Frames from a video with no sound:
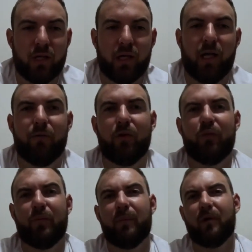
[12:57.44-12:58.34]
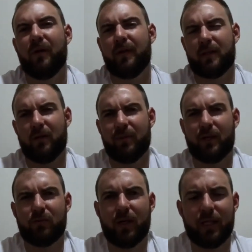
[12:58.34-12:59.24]
I can't really remember. I think they're
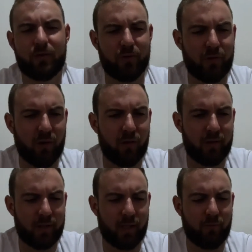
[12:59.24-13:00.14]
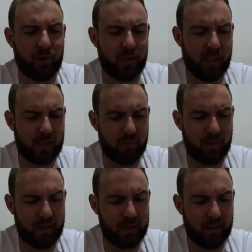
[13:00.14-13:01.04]
about $22 they worked out to
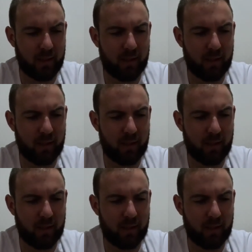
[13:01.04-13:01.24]
be.